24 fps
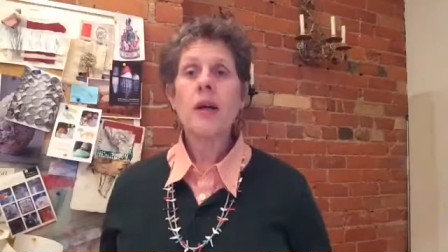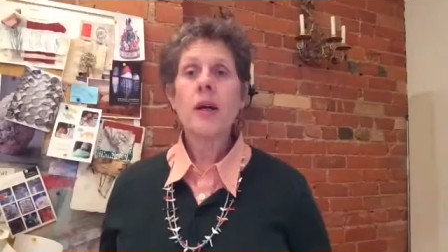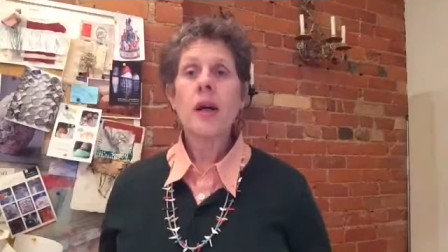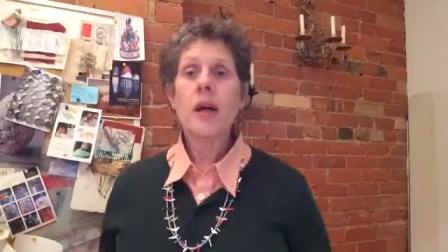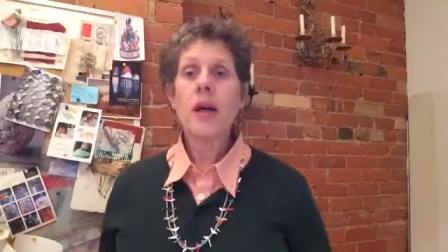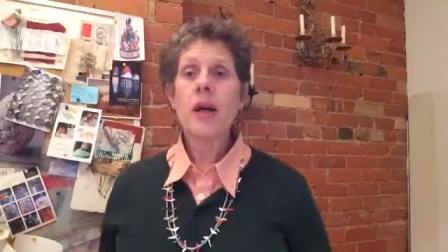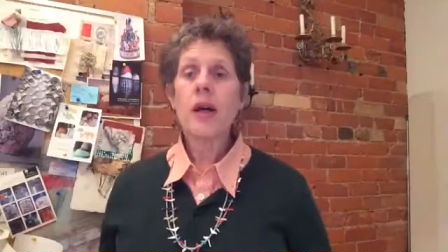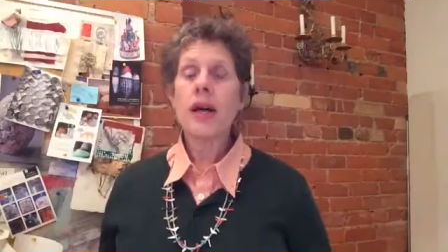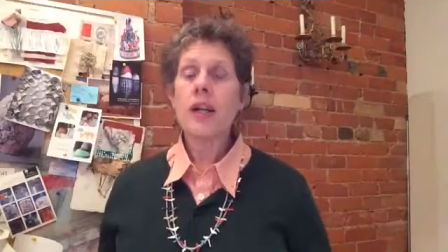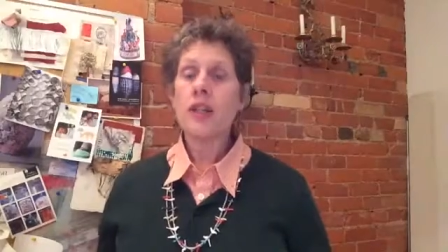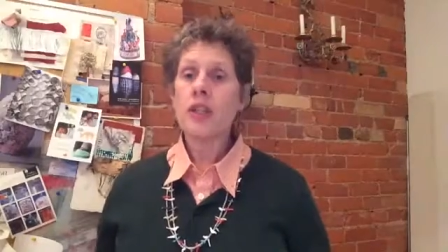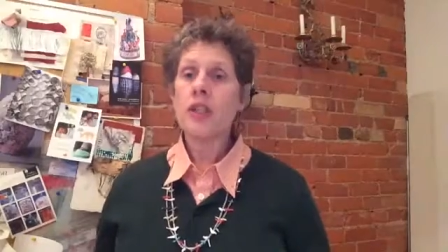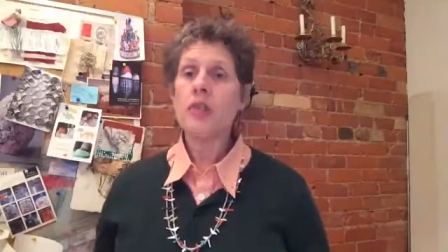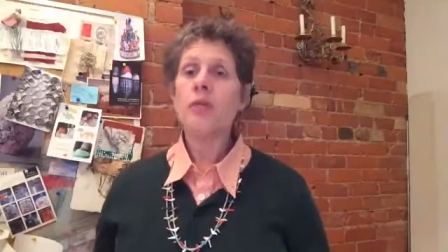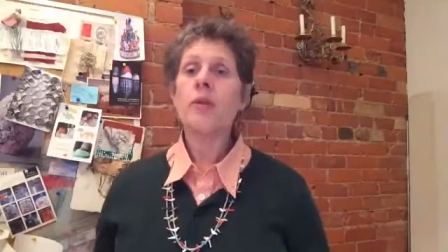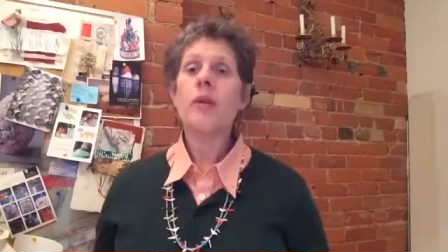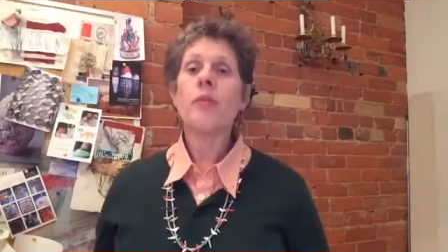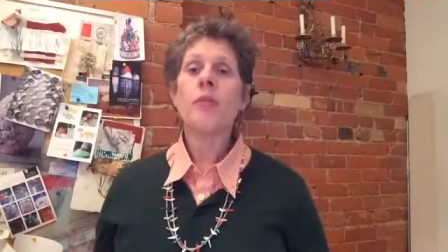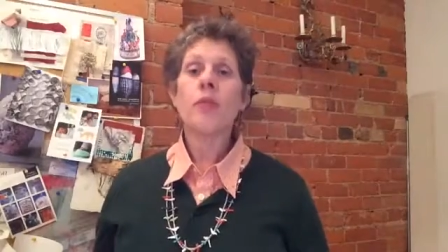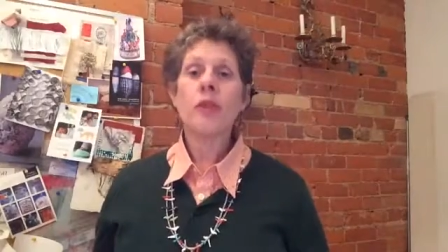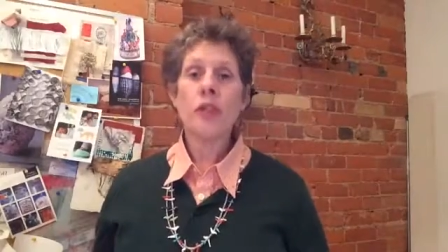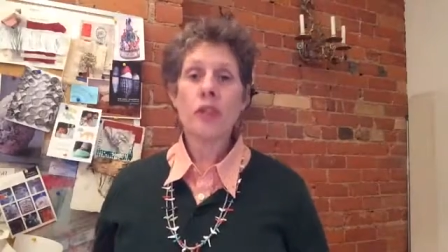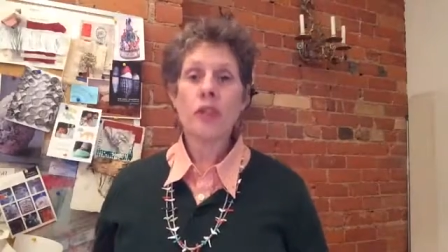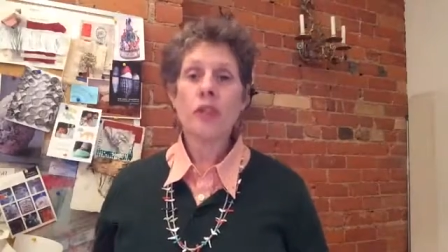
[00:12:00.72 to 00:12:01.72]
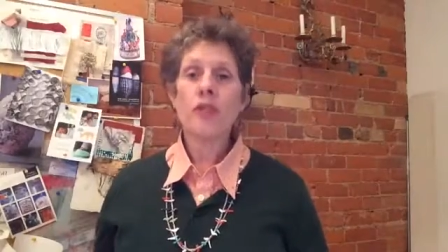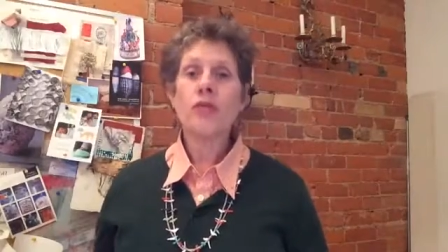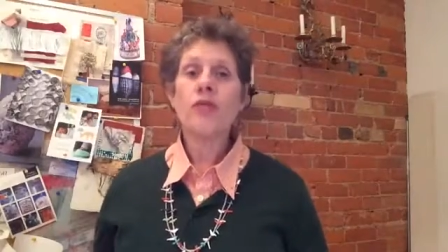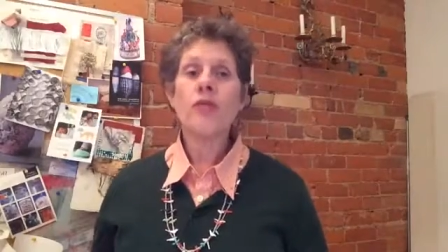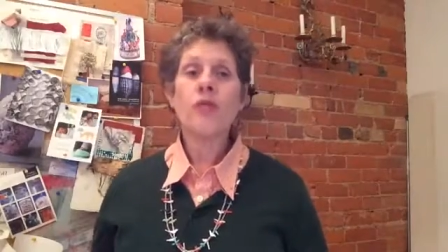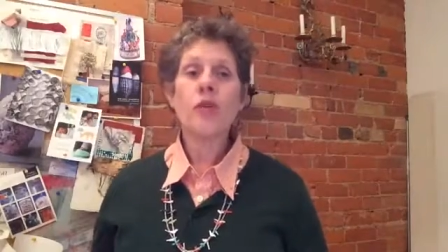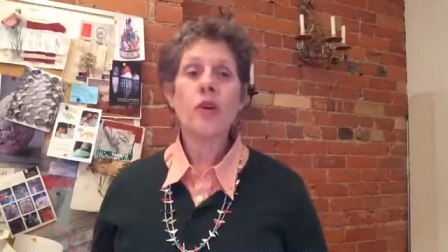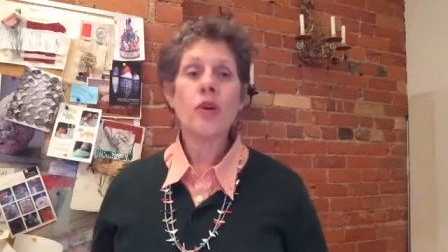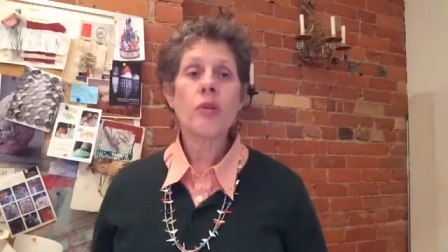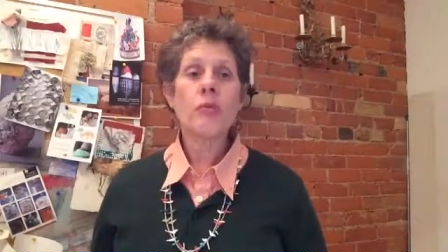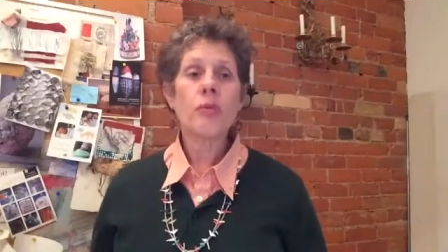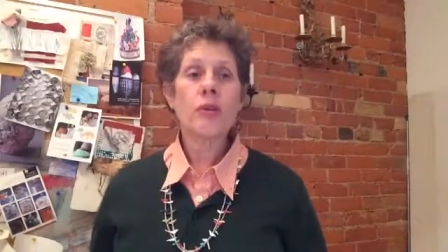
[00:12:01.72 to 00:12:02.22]
and do it where it's
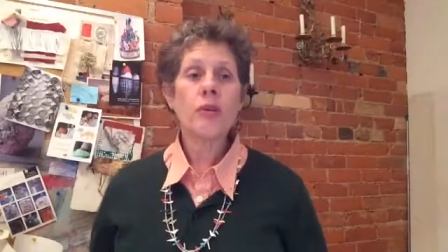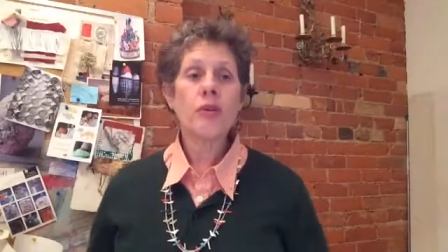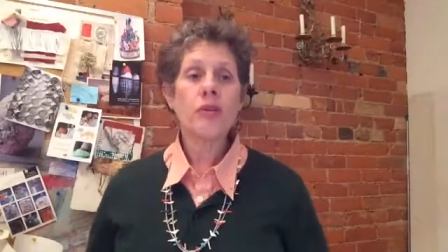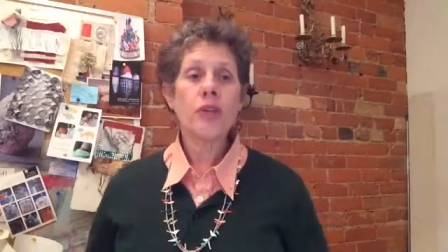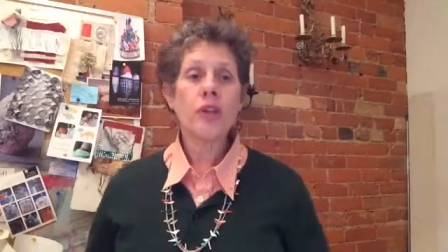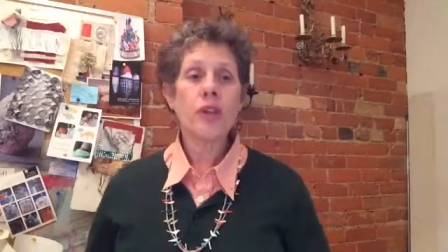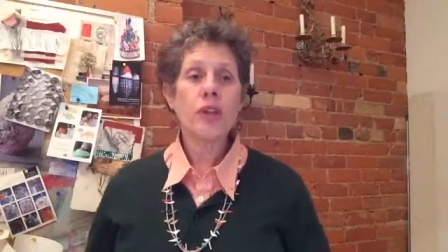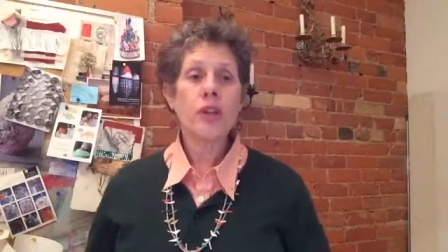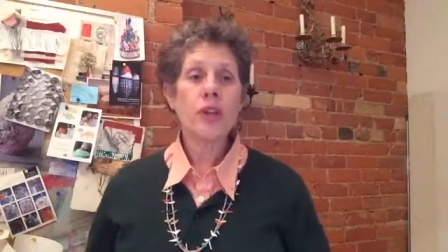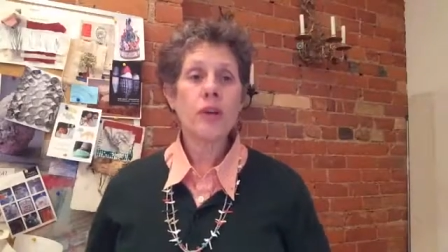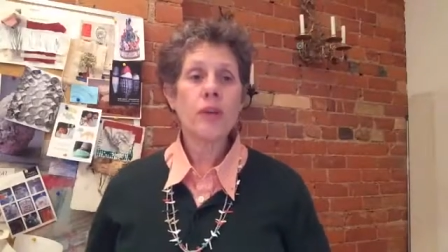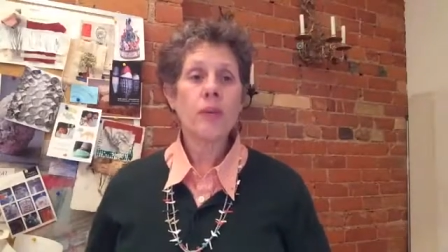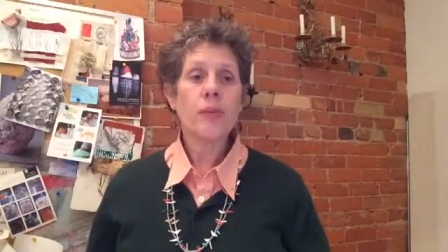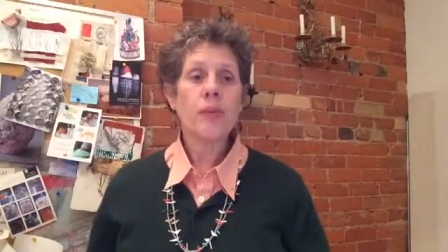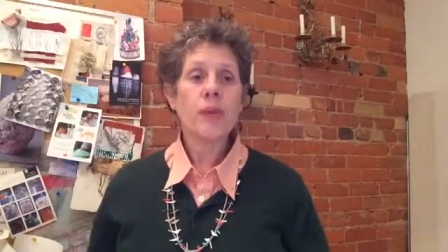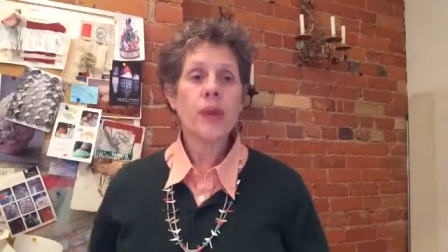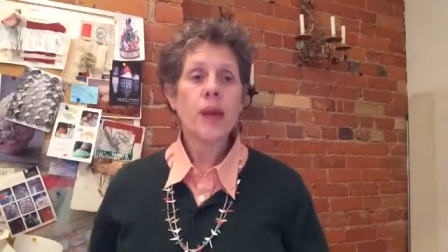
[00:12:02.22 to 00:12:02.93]
affordable for you.